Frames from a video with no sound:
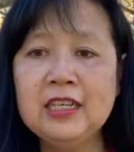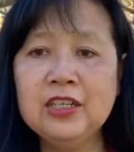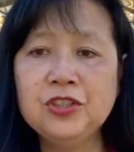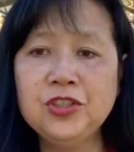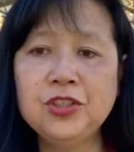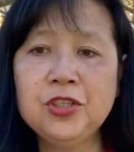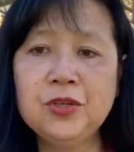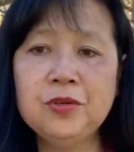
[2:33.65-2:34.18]

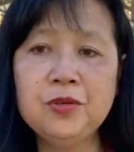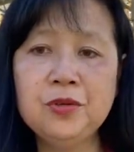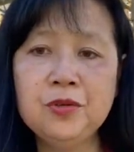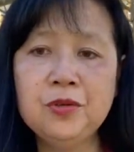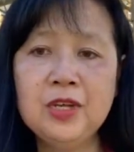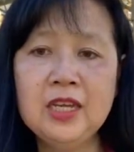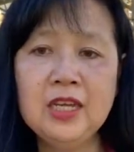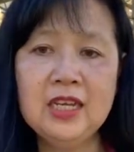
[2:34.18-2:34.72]
So
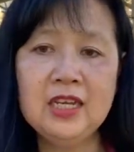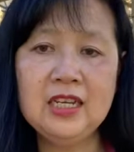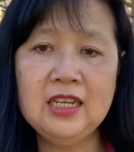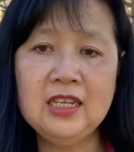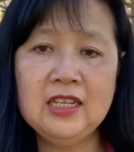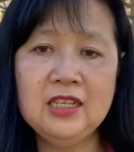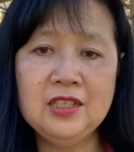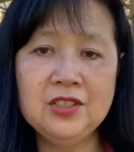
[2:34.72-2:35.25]
it
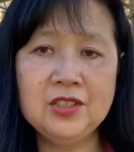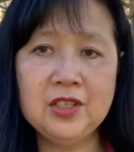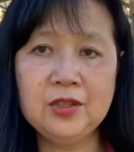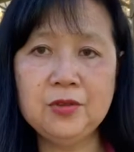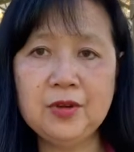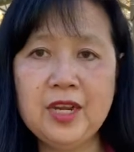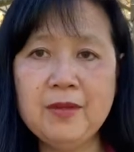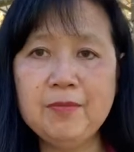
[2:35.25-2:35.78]
is a
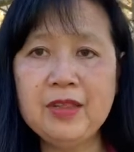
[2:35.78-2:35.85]
great